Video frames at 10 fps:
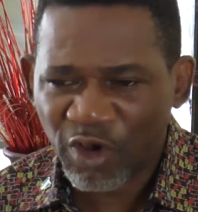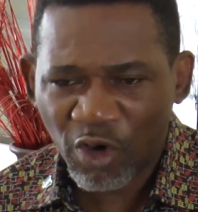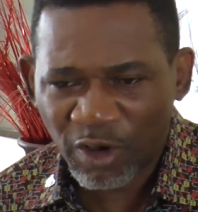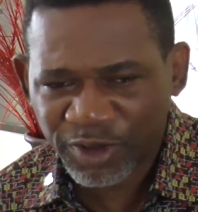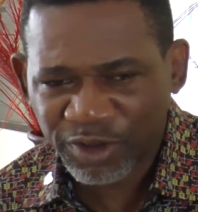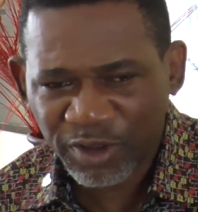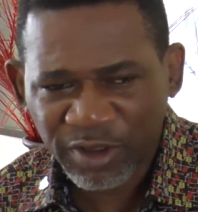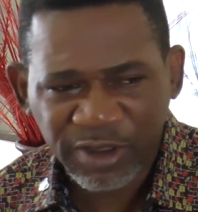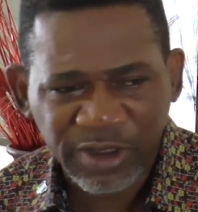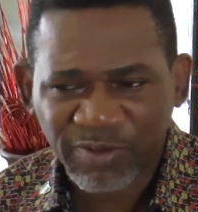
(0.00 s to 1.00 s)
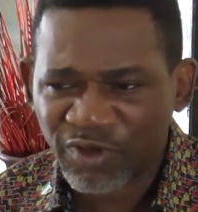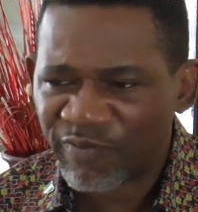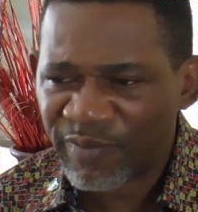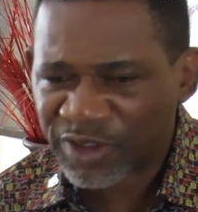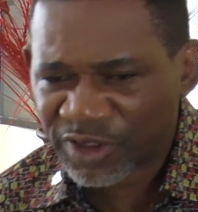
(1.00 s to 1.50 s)
corruption, in terms of
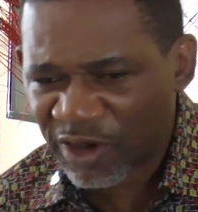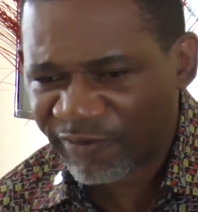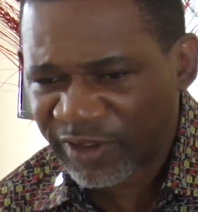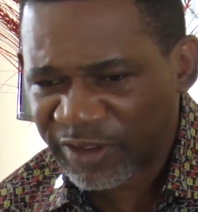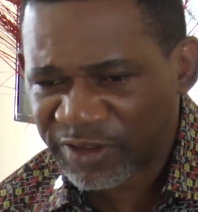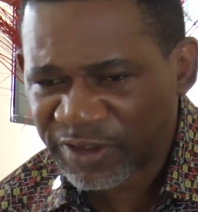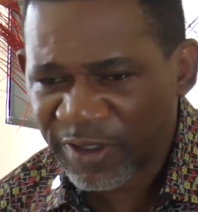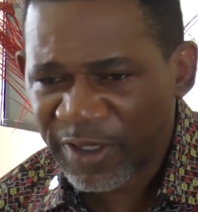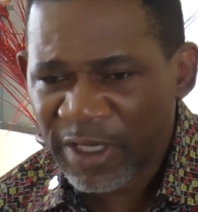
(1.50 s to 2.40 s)
misgovernance,